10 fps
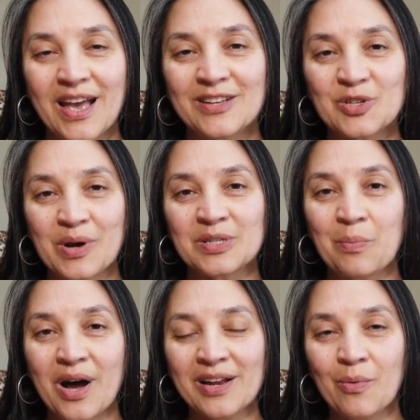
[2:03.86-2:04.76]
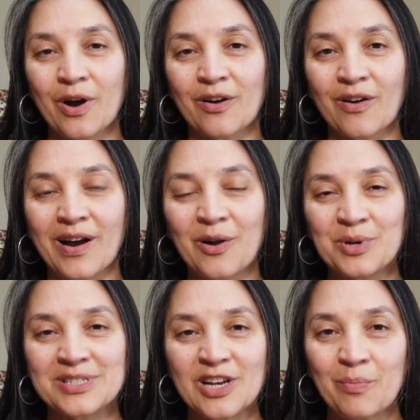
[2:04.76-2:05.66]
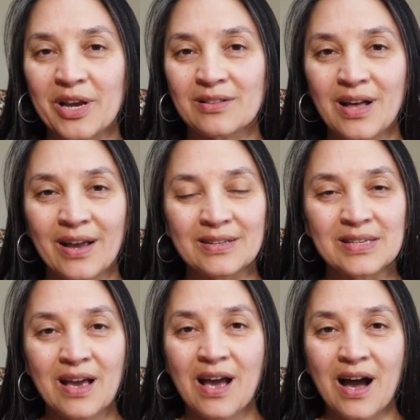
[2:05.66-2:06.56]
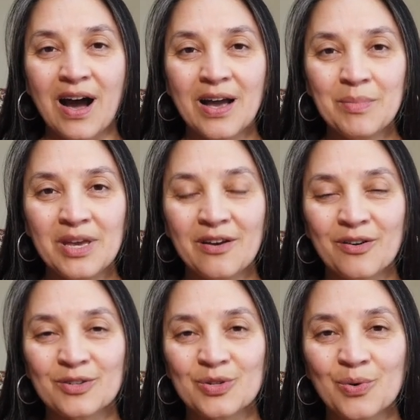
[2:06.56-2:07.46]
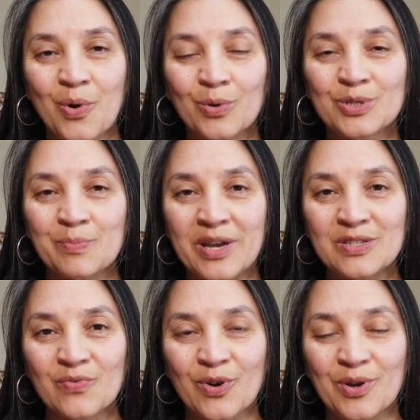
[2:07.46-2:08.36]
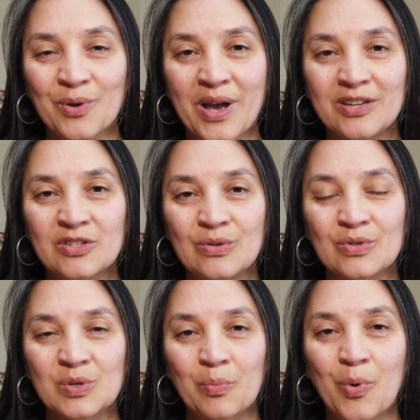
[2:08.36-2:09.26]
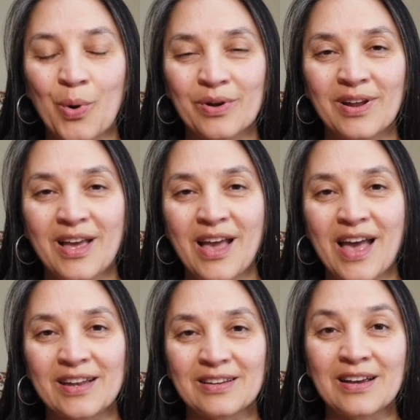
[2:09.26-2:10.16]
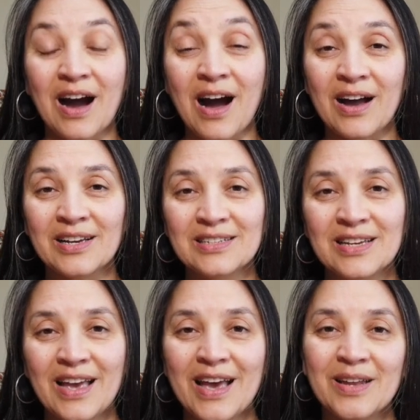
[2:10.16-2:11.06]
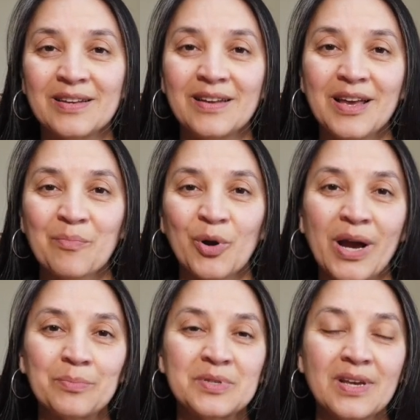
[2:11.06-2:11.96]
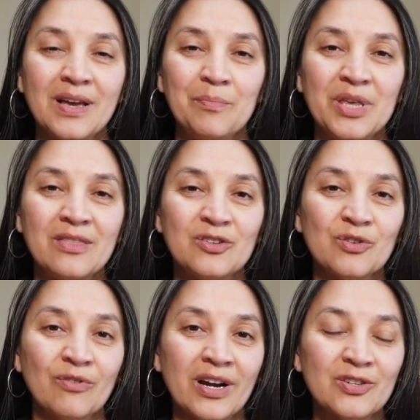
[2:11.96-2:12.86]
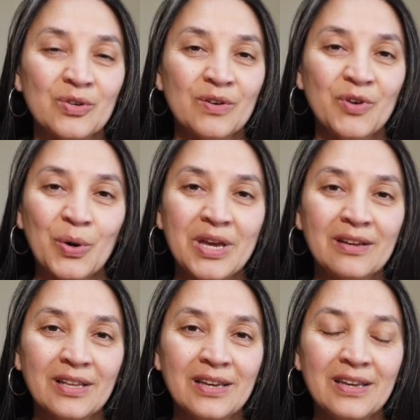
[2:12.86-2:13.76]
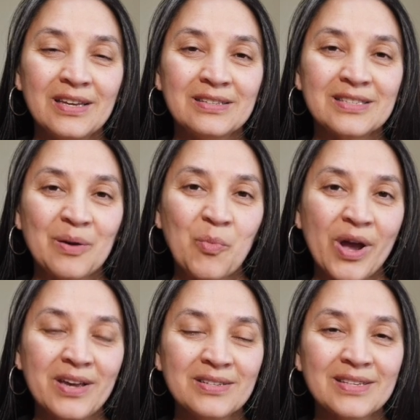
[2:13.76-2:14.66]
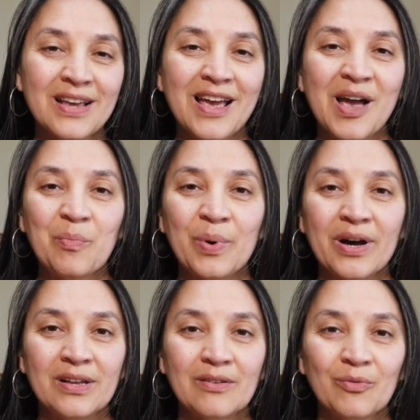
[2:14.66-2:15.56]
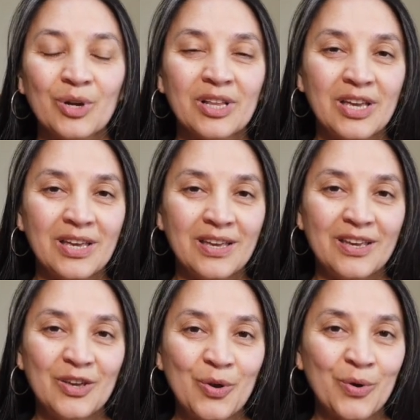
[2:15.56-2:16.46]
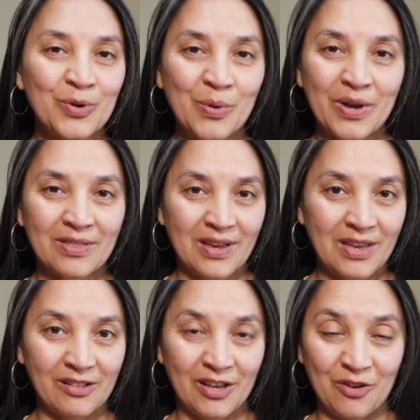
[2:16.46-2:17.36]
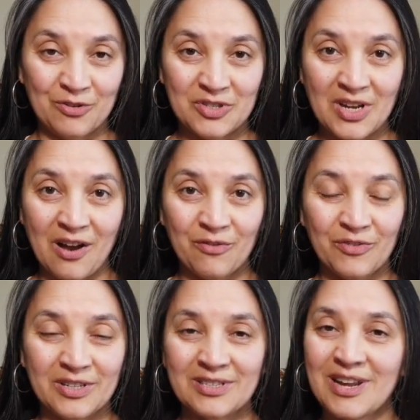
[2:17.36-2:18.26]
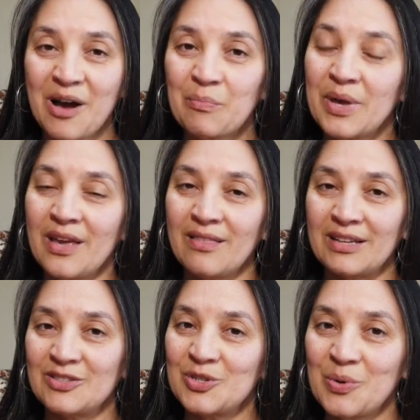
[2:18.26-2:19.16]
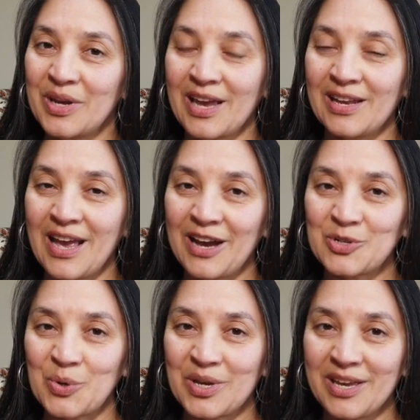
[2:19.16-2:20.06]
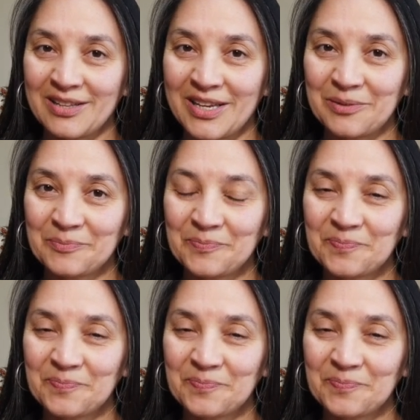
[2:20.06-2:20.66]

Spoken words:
And so as a body worker, I always tell my clients, I'm here to hold space for you and to support and guide and perhaps be the director of your healing in some ways, but really you're doing the healing yourself. It's not me that's doing any actual healing.